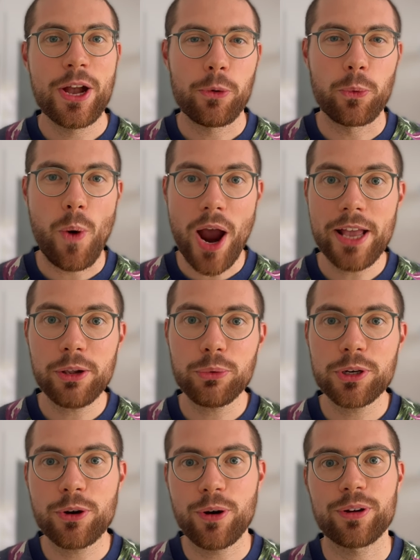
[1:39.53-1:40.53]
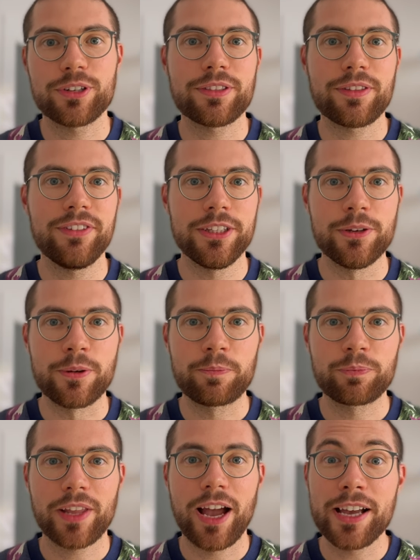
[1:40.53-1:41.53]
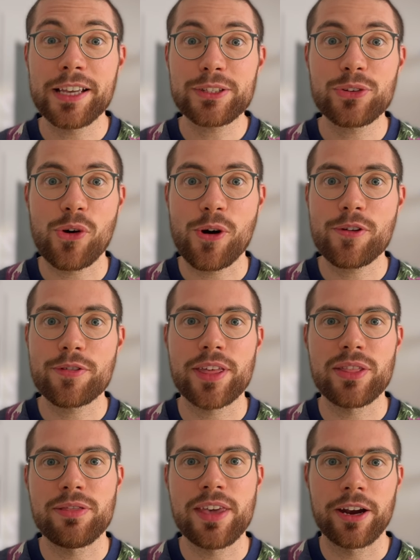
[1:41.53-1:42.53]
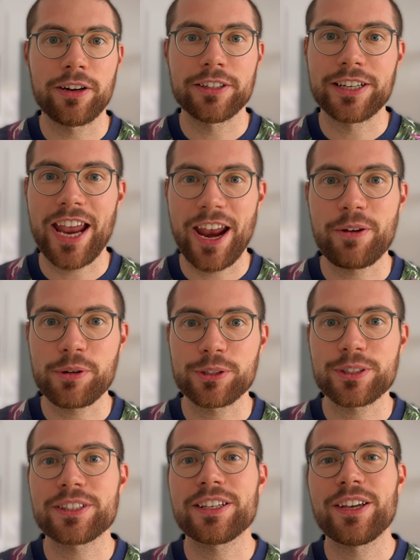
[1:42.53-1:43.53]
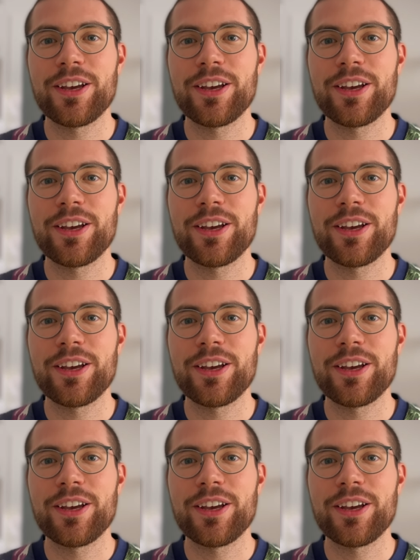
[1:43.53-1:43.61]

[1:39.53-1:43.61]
While recording the video, I saw that there are errors